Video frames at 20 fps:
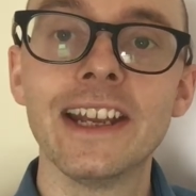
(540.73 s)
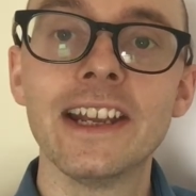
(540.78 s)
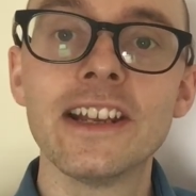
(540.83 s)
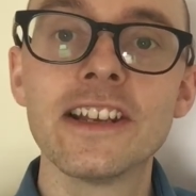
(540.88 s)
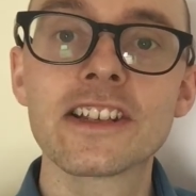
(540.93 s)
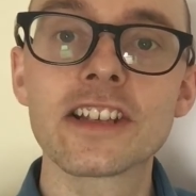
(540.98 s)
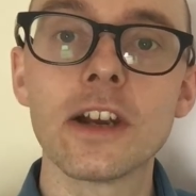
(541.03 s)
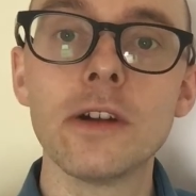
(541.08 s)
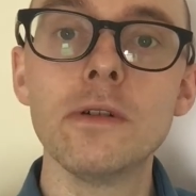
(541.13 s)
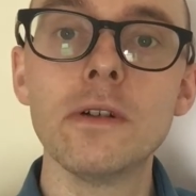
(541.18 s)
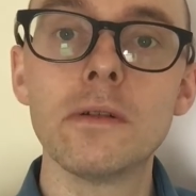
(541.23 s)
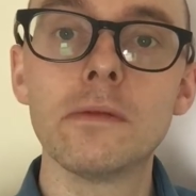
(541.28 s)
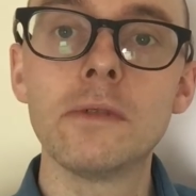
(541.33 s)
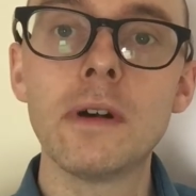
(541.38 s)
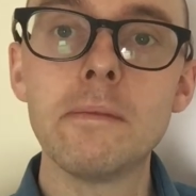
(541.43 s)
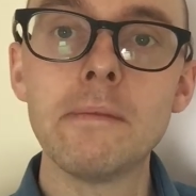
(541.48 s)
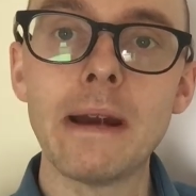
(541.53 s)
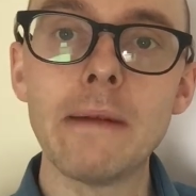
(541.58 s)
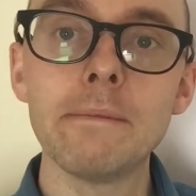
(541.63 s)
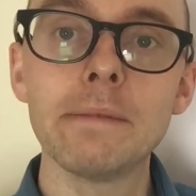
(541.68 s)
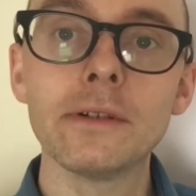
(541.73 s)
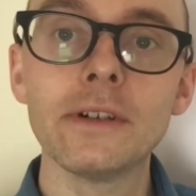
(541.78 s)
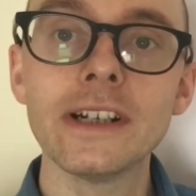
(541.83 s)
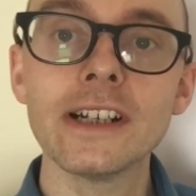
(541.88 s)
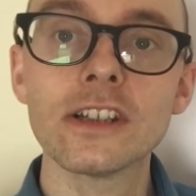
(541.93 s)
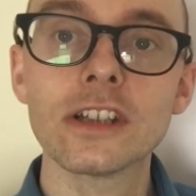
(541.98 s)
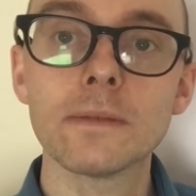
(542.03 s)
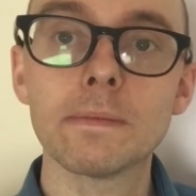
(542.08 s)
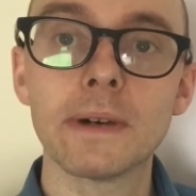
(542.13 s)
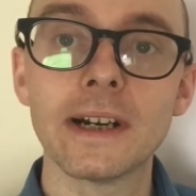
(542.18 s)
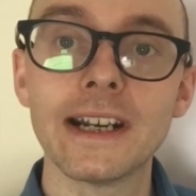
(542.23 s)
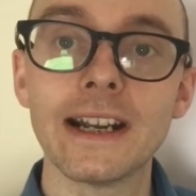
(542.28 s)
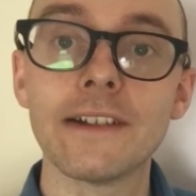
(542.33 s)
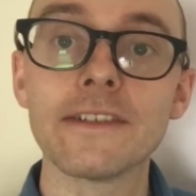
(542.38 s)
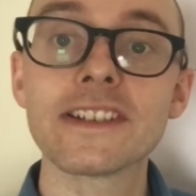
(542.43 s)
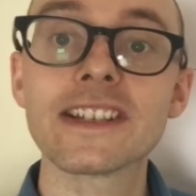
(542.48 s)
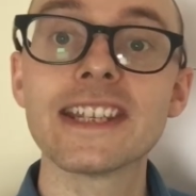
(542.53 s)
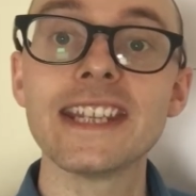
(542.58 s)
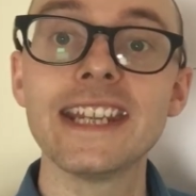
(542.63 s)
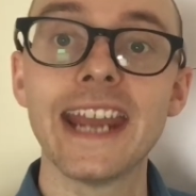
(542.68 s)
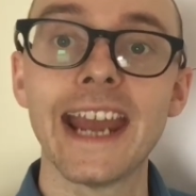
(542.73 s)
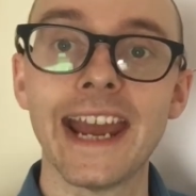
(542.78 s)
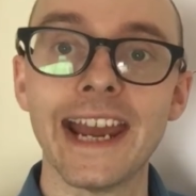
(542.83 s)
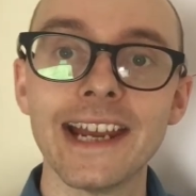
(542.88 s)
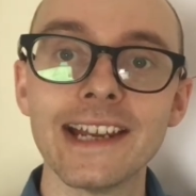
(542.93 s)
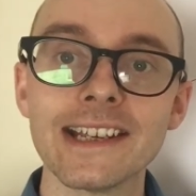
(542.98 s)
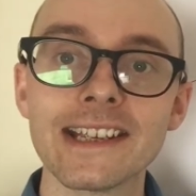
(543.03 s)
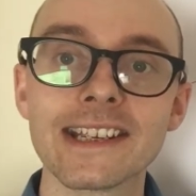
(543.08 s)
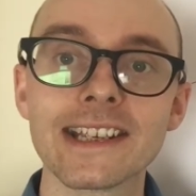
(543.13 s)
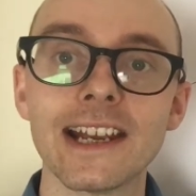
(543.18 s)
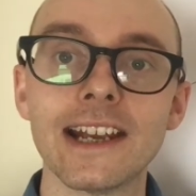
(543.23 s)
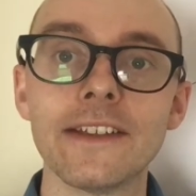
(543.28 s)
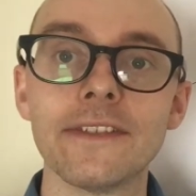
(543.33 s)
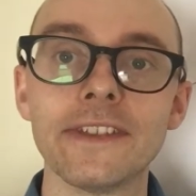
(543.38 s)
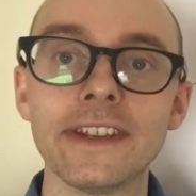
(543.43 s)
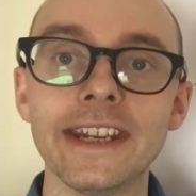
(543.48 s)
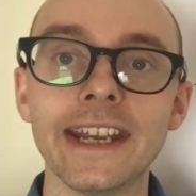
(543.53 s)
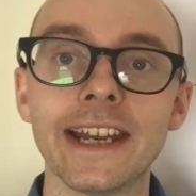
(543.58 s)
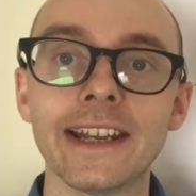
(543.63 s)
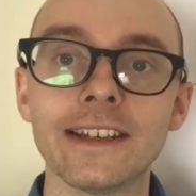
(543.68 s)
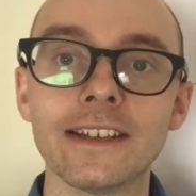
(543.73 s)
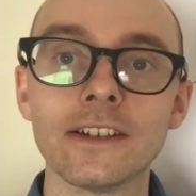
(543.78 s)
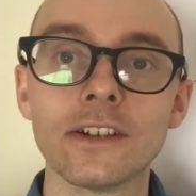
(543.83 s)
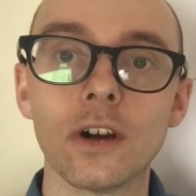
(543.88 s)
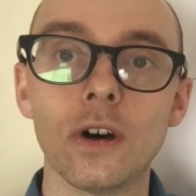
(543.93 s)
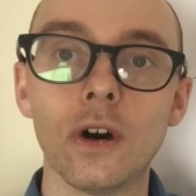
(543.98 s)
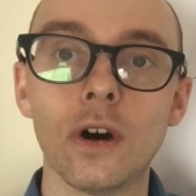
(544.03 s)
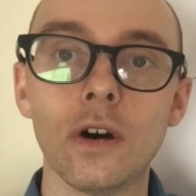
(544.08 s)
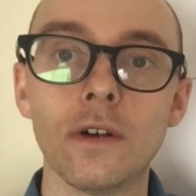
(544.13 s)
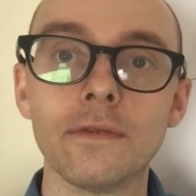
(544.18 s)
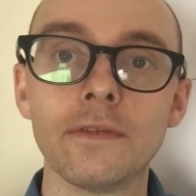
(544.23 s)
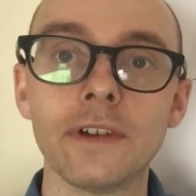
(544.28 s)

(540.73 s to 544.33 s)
So remembering to pronounce the S at the end of